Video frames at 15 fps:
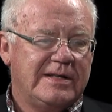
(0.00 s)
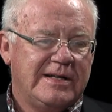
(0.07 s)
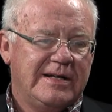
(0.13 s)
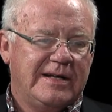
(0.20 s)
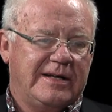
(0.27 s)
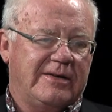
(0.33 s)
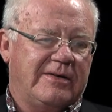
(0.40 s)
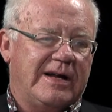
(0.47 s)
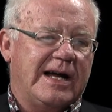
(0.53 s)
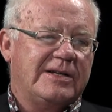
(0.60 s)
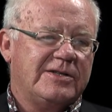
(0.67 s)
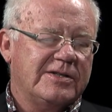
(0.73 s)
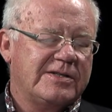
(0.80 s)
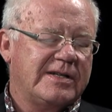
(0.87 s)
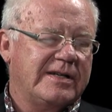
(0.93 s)
you know, not
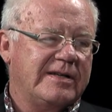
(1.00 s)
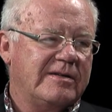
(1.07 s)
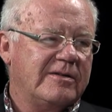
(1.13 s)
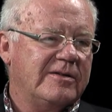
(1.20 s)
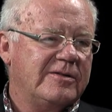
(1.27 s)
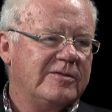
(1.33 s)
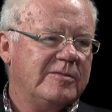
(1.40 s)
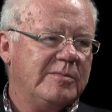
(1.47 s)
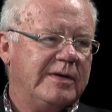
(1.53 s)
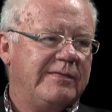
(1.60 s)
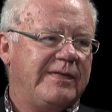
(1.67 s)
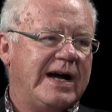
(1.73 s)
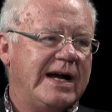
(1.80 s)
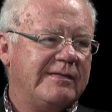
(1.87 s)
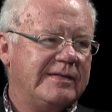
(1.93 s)
just a year or two, but
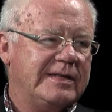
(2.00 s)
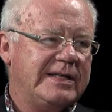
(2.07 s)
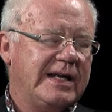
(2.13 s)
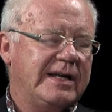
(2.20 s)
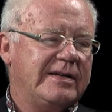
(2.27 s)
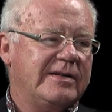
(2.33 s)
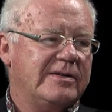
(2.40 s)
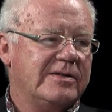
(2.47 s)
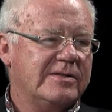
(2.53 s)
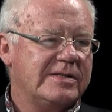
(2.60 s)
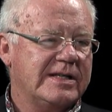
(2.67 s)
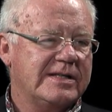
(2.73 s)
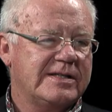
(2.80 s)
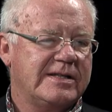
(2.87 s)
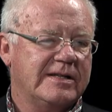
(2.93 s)
five or ten years as
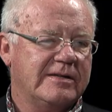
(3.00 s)
to,